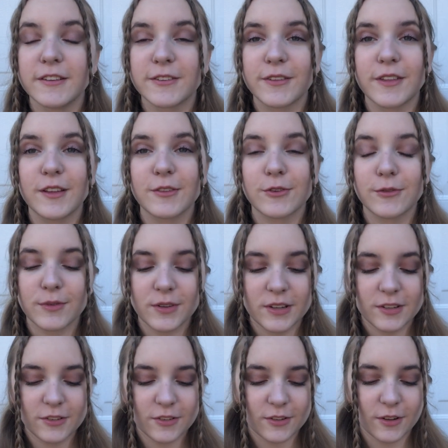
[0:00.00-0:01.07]
So these are really
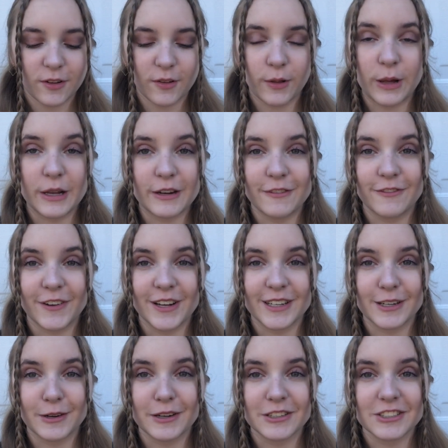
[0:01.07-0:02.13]
just a lot of fun
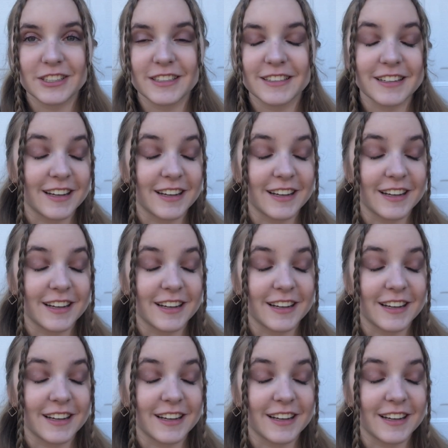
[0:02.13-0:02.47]
questions.